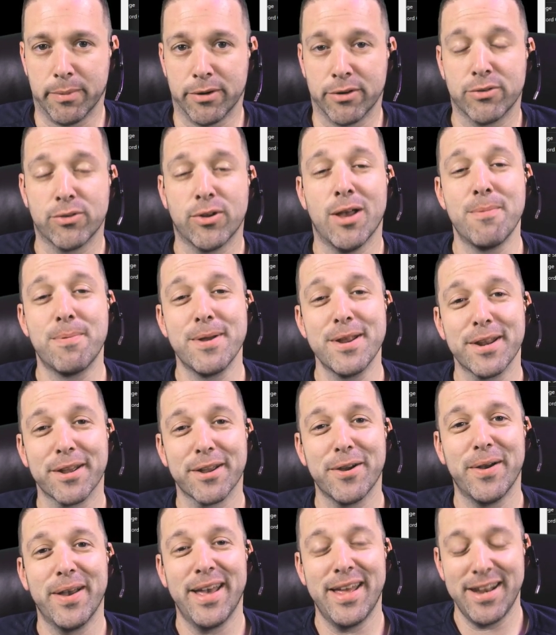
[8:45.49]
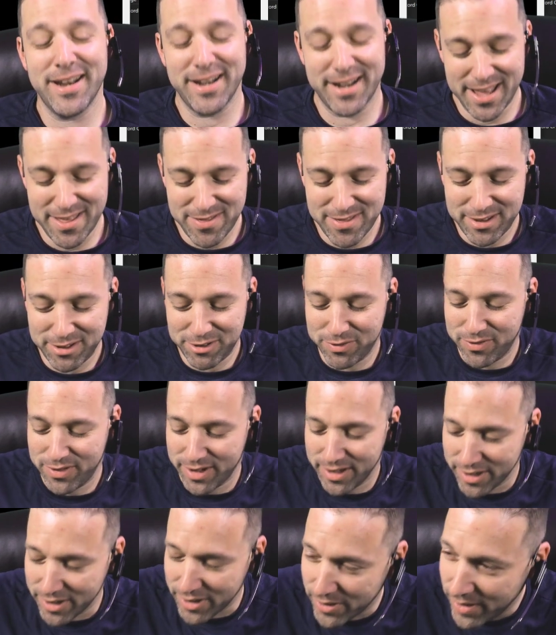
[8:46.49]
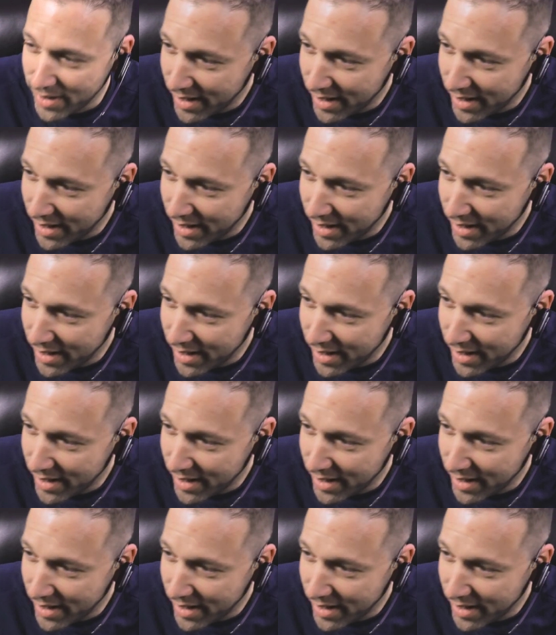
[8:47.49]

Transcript: So I'm going to go ahead and end this video,